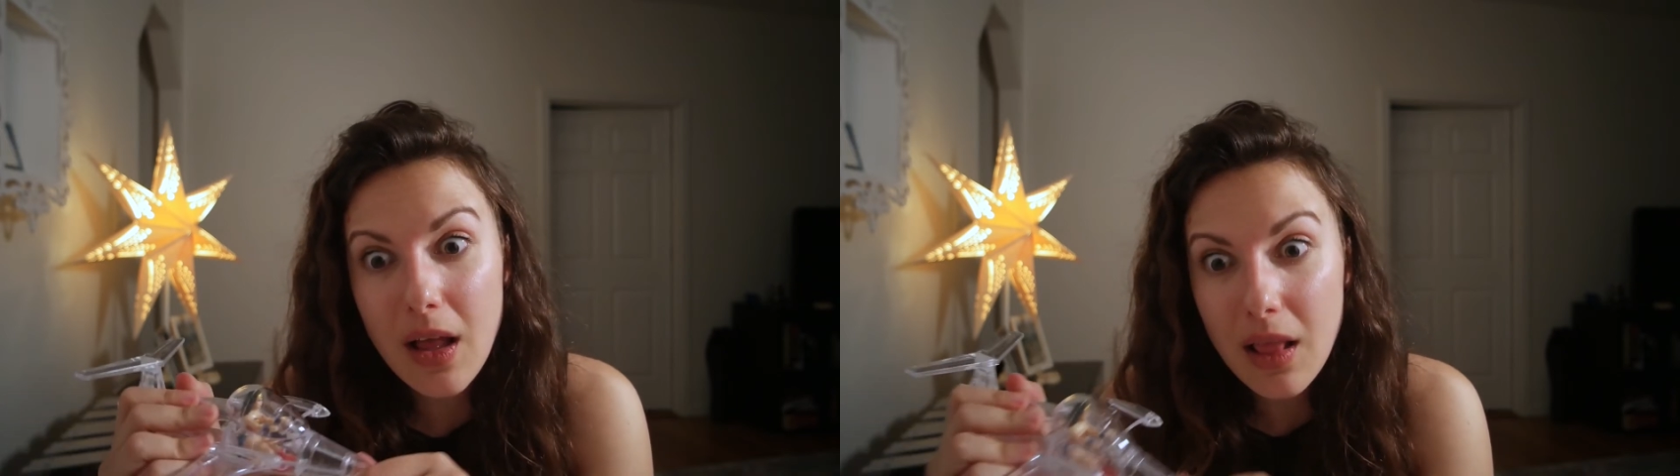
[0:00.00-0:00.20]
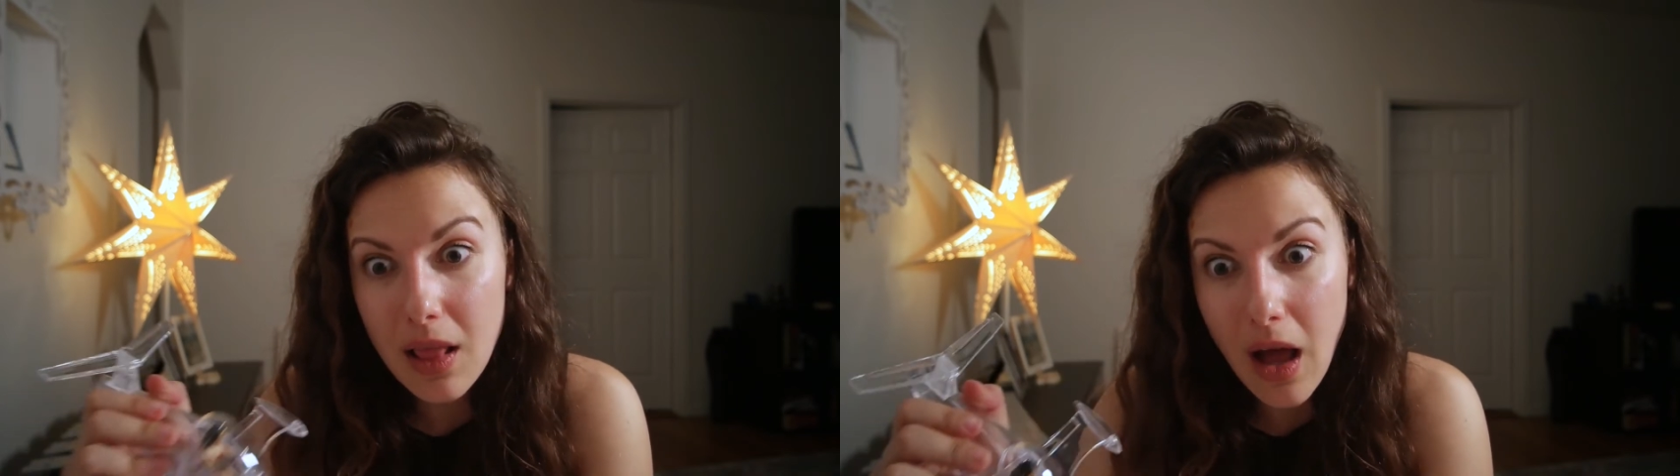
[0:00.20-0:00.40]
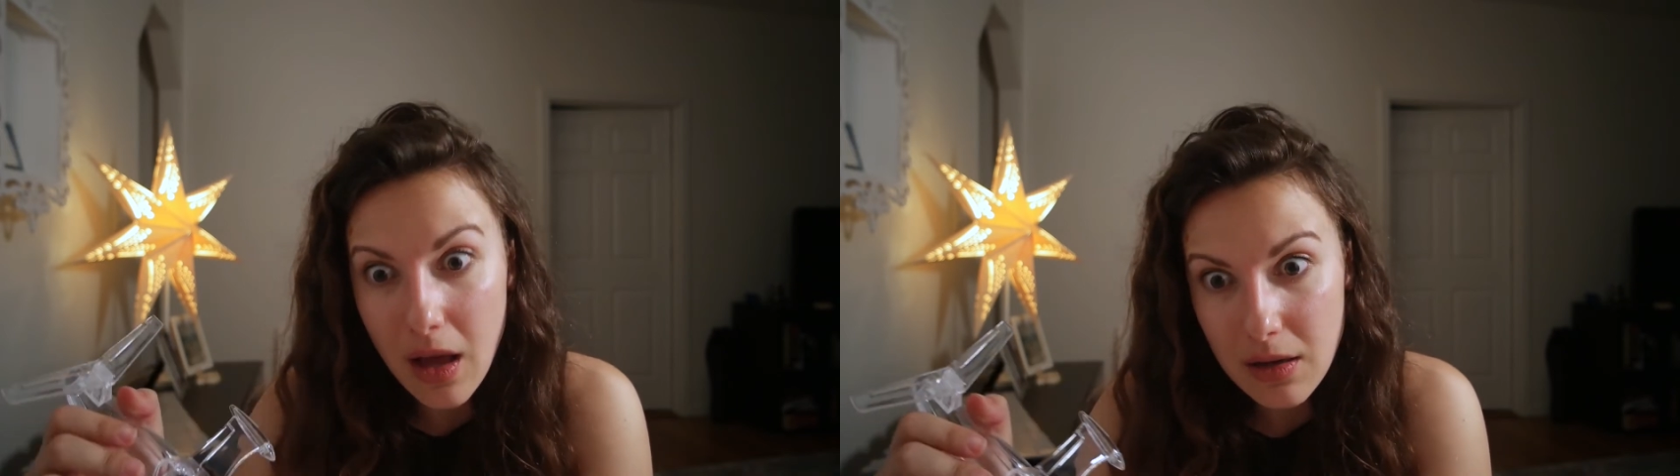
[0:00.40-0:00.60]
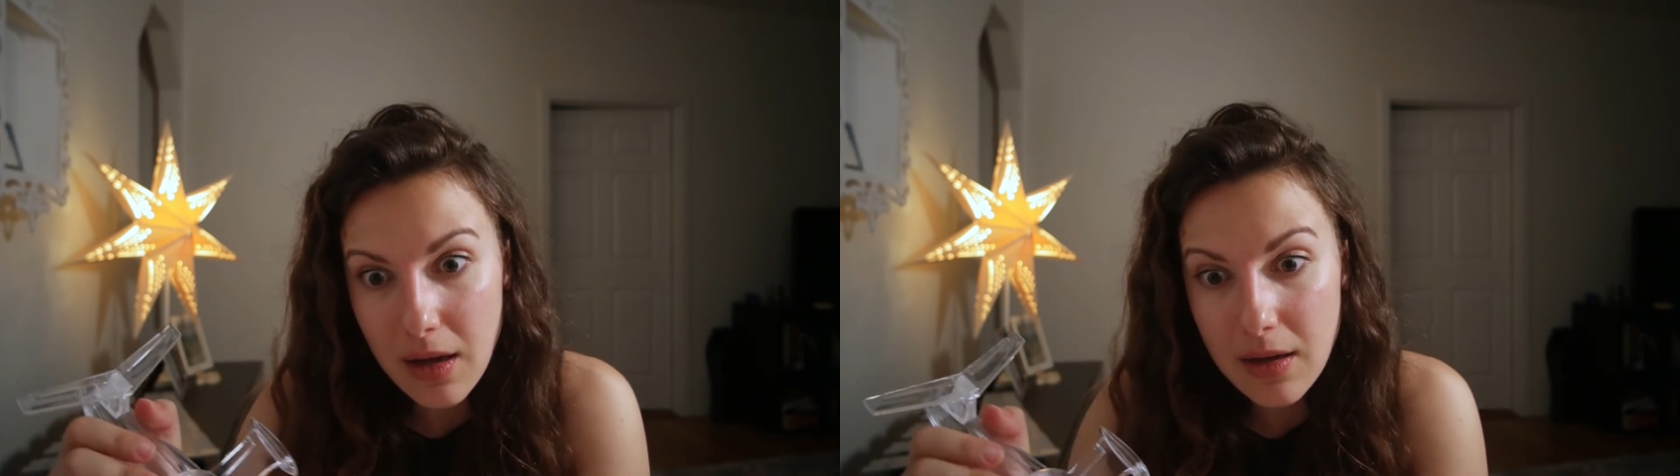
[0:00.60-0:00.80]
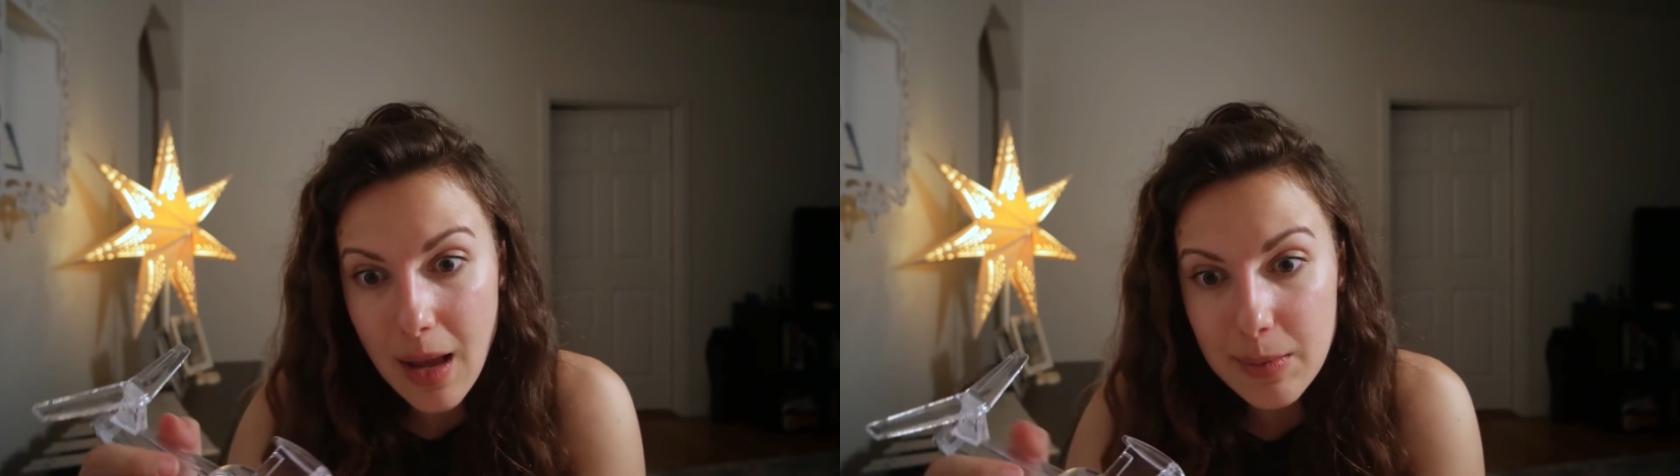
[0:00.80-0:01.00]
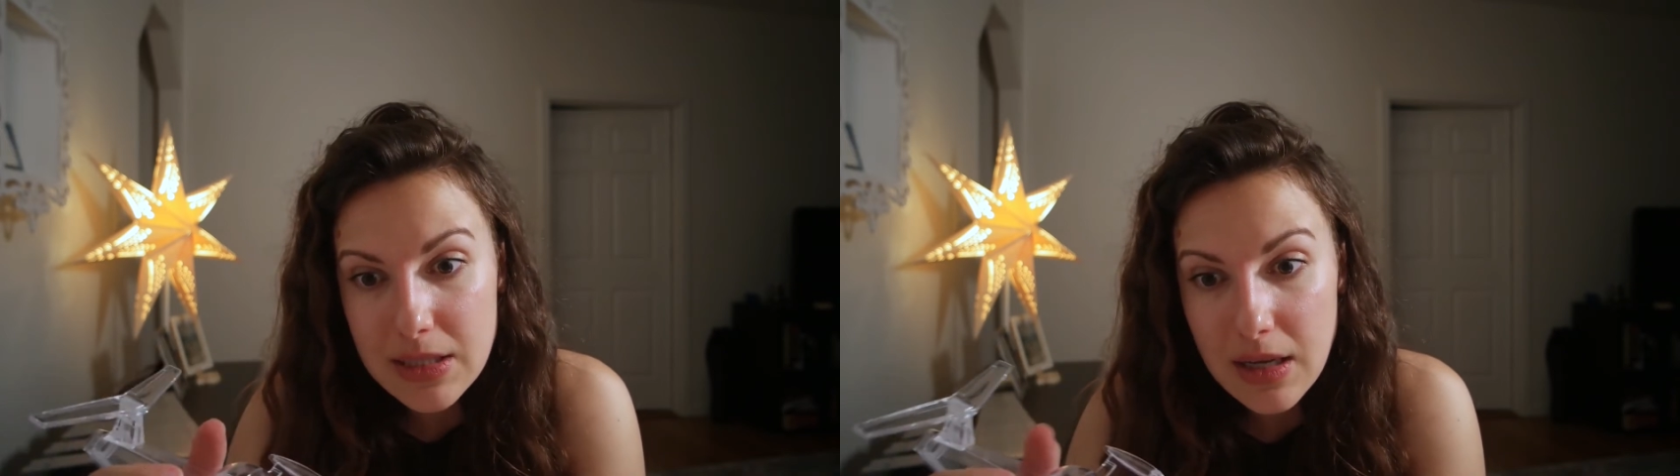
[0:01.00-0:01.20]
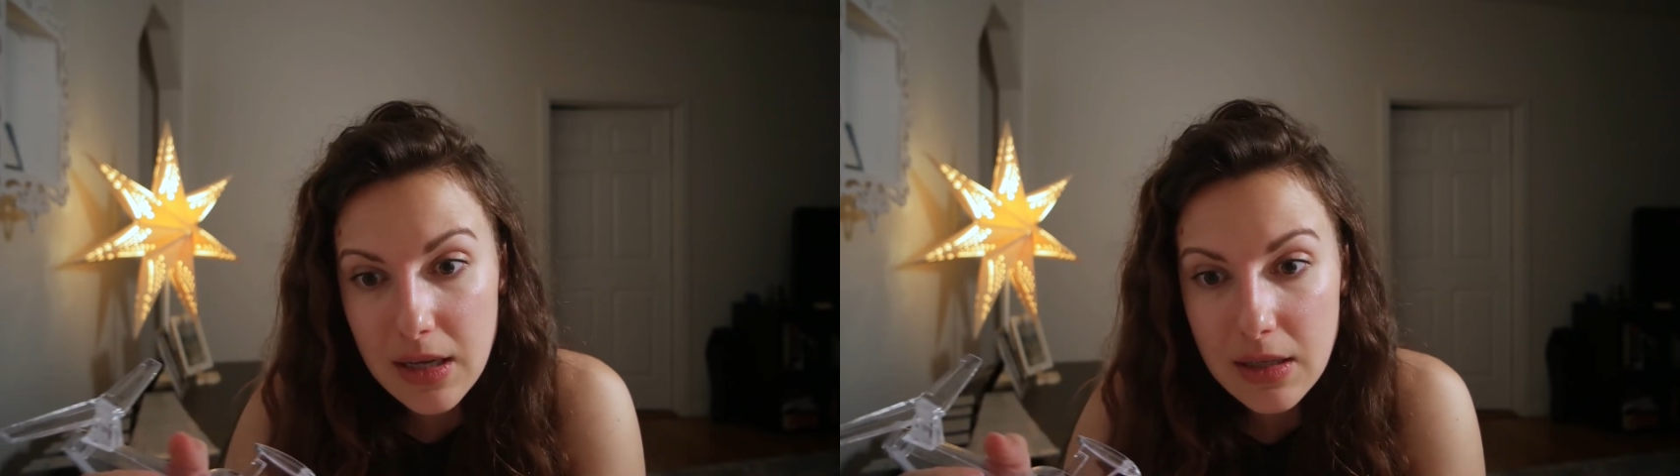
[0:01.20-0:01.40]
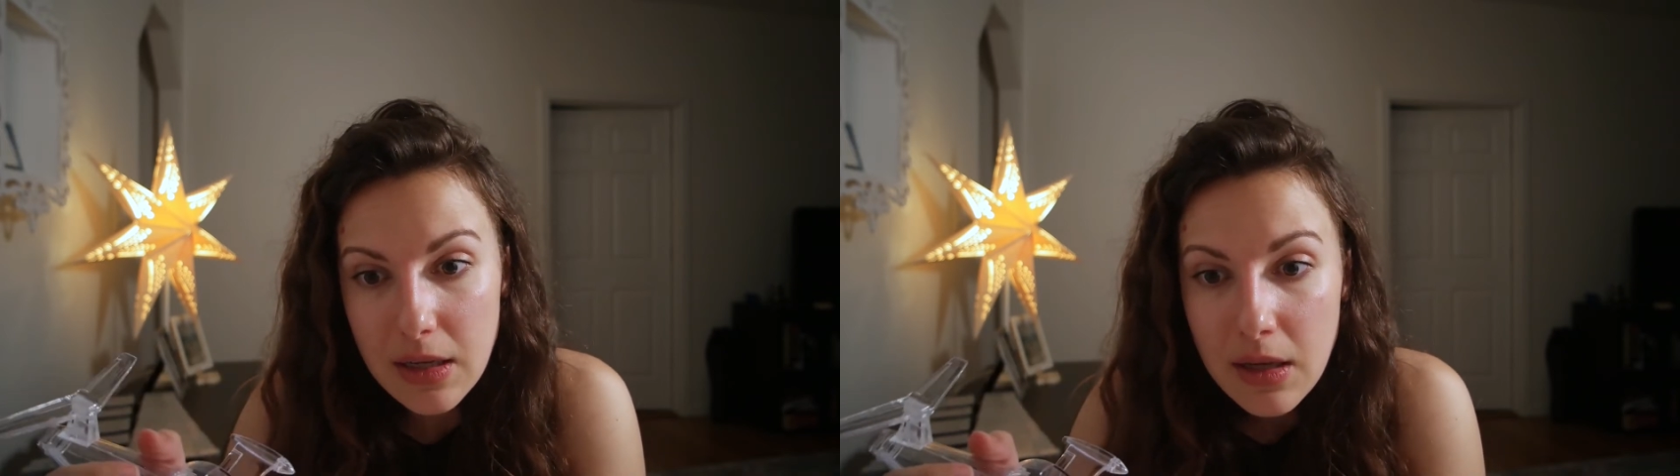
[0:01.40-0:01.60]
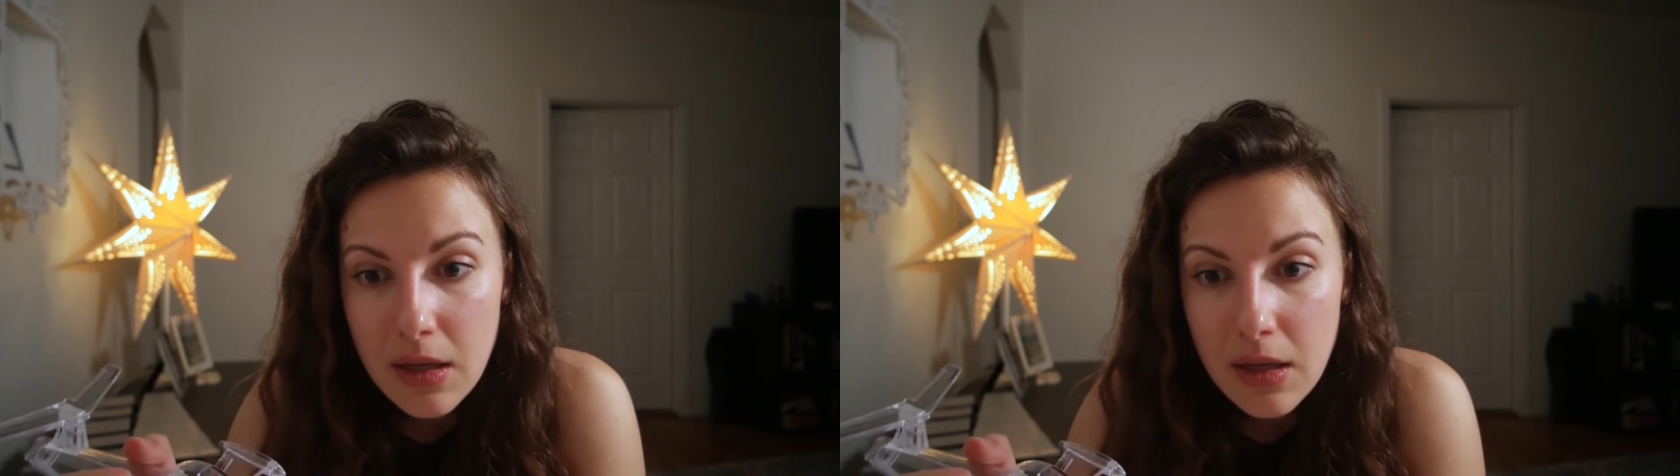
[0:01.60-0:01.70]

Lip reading: a lot on Amazon.